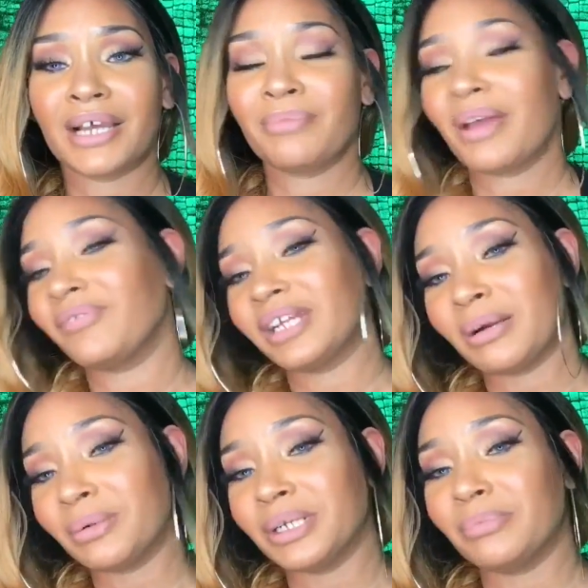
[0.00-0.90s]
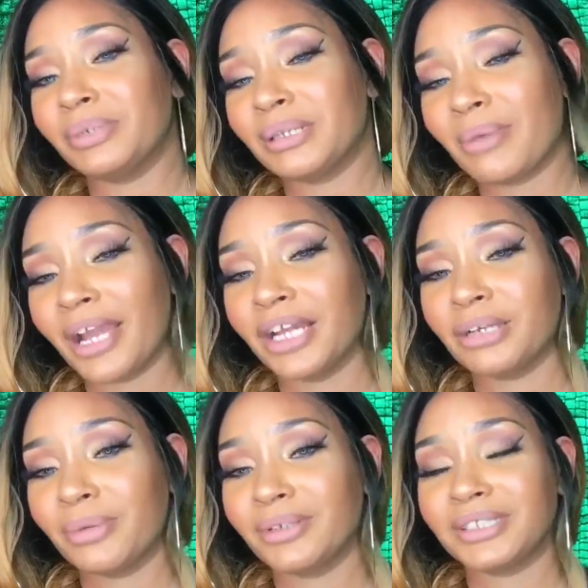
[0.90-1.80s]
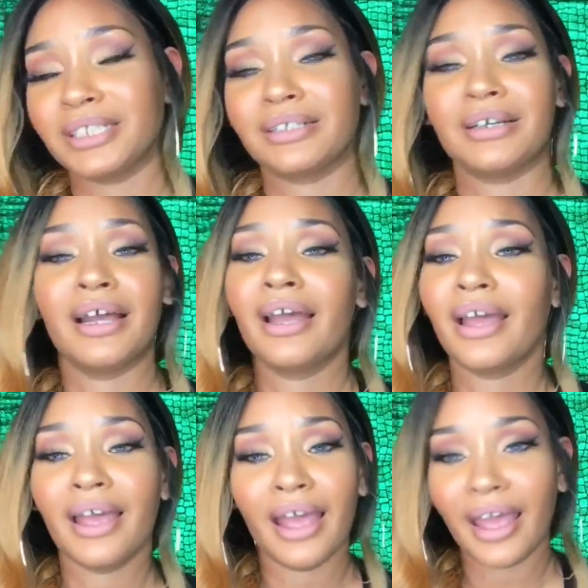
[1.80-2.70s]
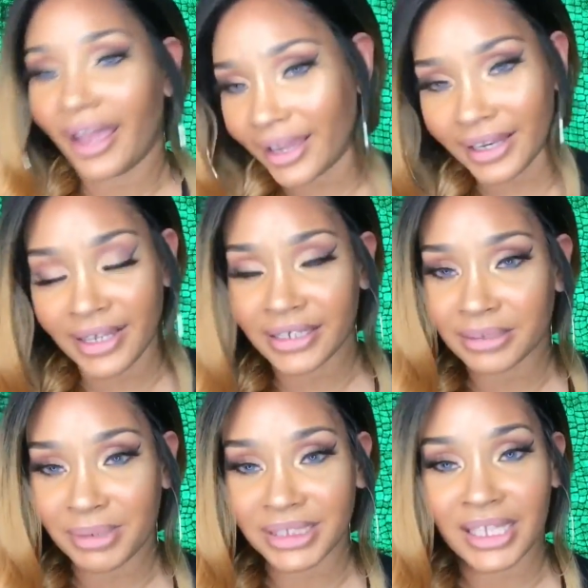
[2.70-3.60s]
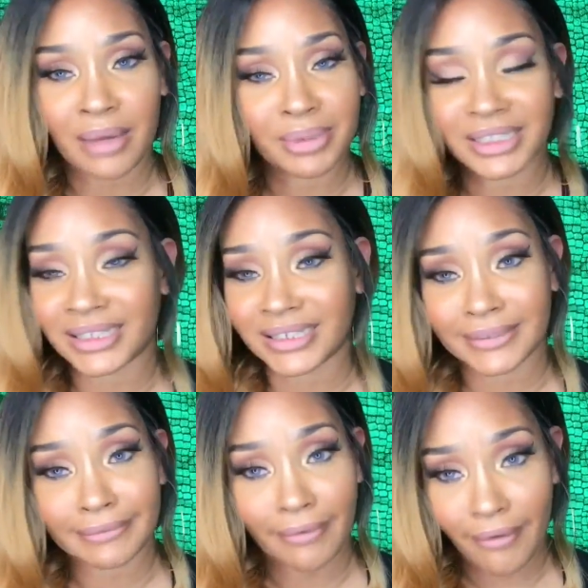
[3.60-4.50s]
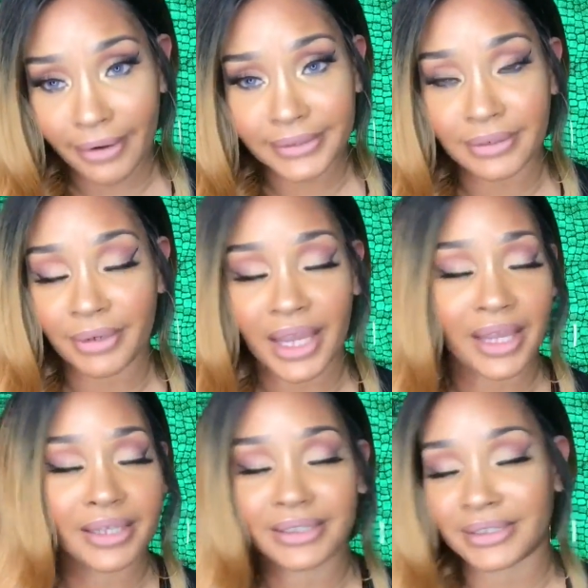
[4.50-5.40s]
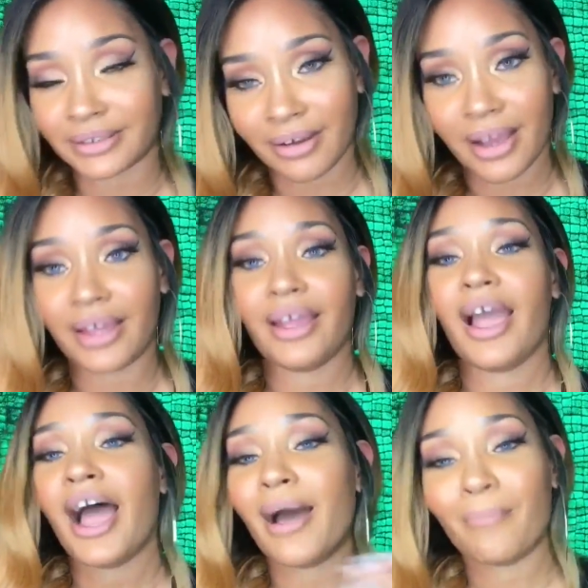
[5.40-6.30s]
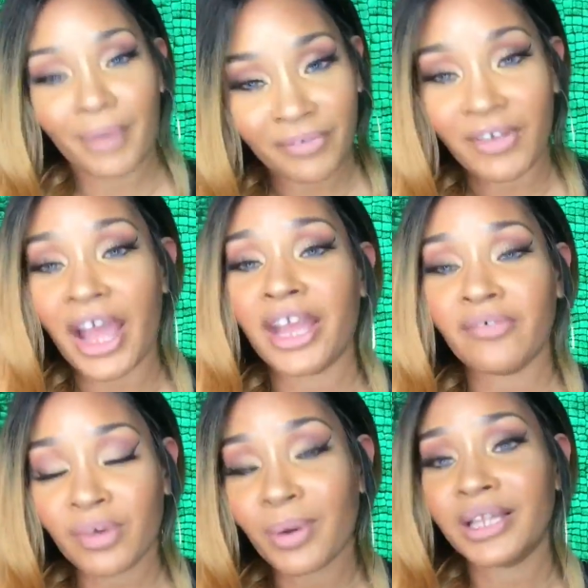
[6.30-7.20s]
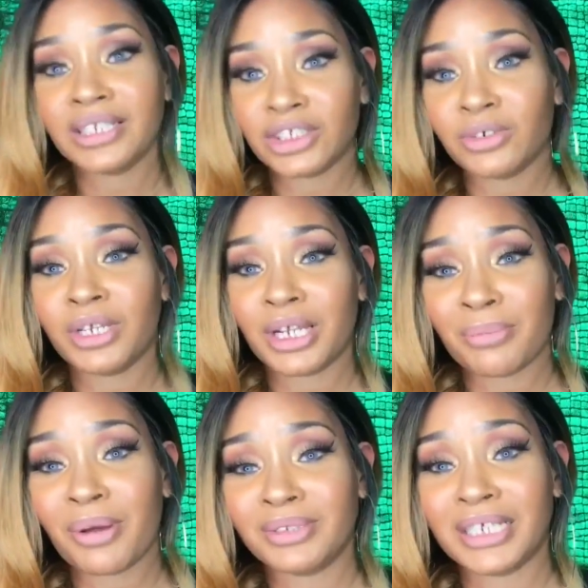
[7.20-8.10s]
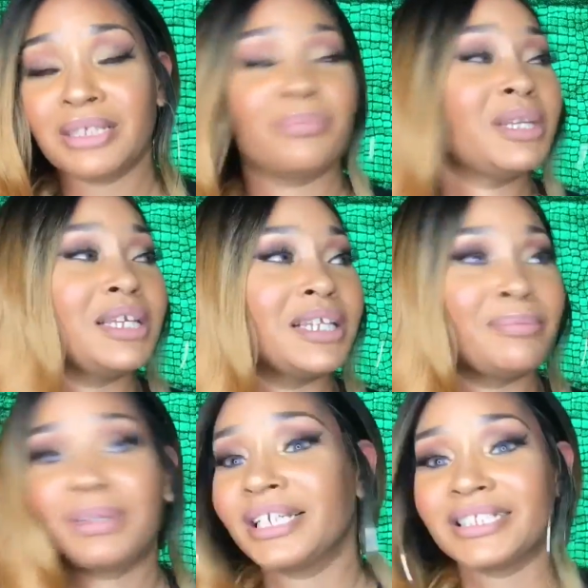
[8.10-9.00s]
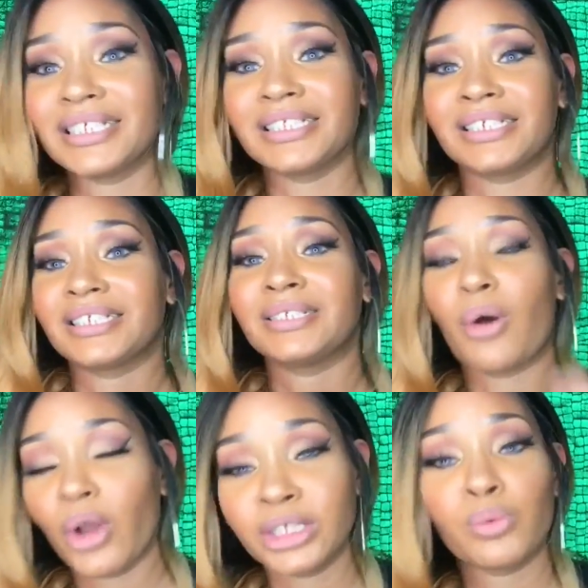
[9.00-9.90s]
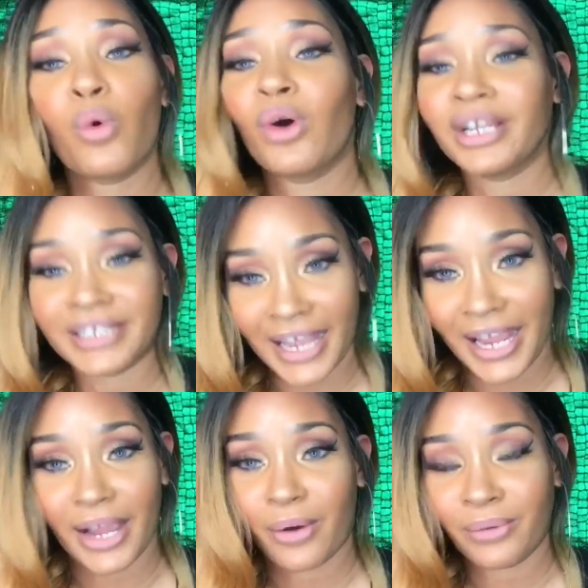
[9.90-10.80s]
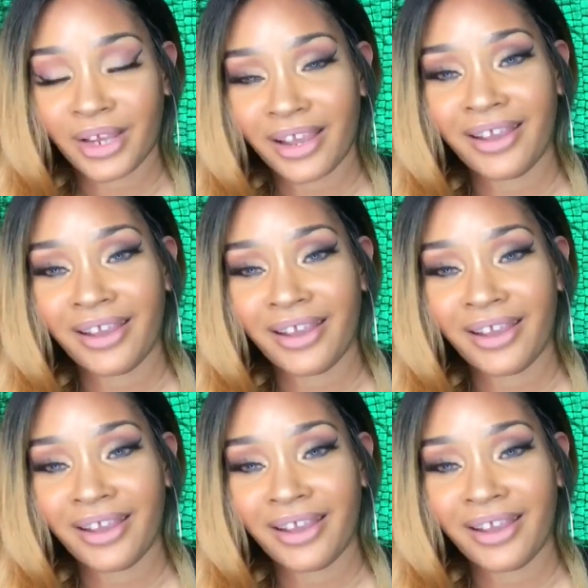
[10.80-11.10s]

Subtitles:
So, I'm not going to come here pulling my hair in a ponytail, acting like that's my style, because it's not, okay? It's not. If I ever wear this unit in a ponytail, it'd be because it's worn down.